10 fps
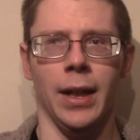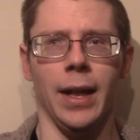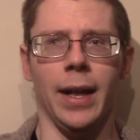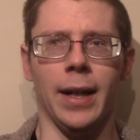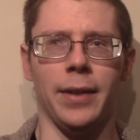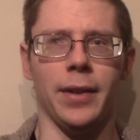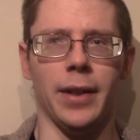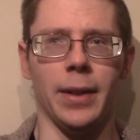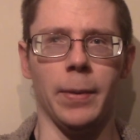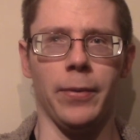and
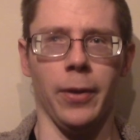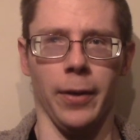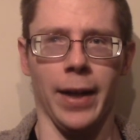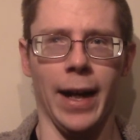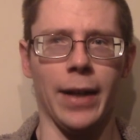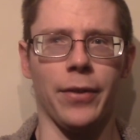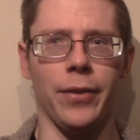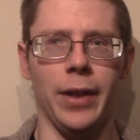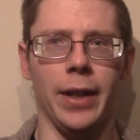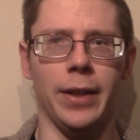if your cats
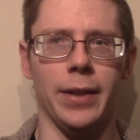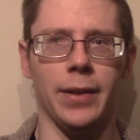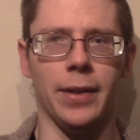need,